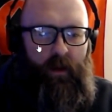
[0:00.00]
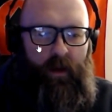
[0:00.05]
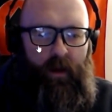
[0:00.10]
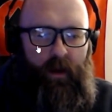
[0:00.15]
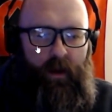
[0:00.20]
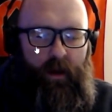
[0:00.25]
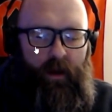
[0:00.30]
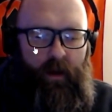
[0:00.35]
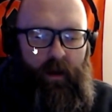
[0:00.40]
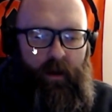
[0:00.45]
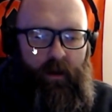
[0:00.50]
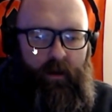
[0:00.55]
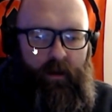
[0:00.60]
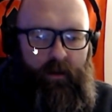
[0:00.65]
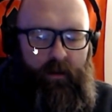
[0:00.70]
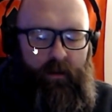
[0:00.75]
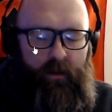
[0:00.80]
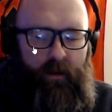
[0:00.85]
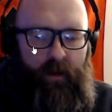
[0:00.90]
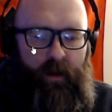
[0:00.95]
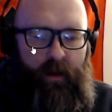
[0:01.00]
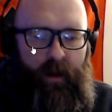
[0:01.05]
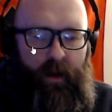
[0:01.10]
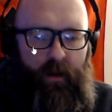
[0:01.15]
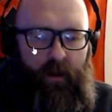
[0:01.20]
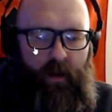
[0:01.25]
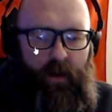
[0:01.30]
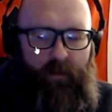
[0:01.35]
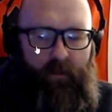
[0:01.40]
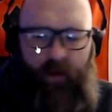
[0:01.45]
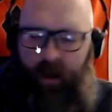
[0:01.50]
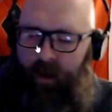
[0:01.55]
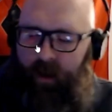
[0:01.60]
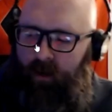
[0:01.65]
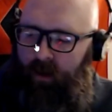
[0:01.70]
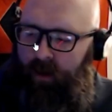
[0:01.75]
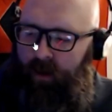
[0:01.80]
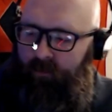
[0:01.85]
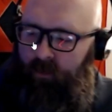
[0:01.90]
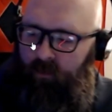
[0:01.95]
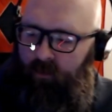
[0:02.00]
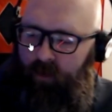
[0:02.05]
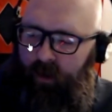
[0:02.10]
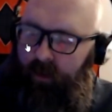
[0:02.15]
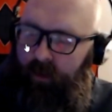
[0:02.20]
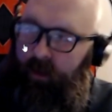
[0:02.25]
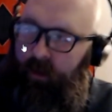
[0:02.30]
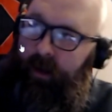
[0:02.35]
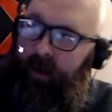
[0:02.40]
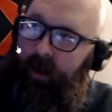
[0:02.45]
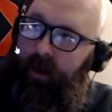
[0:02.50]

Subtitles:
Uh, I don't have a ring light.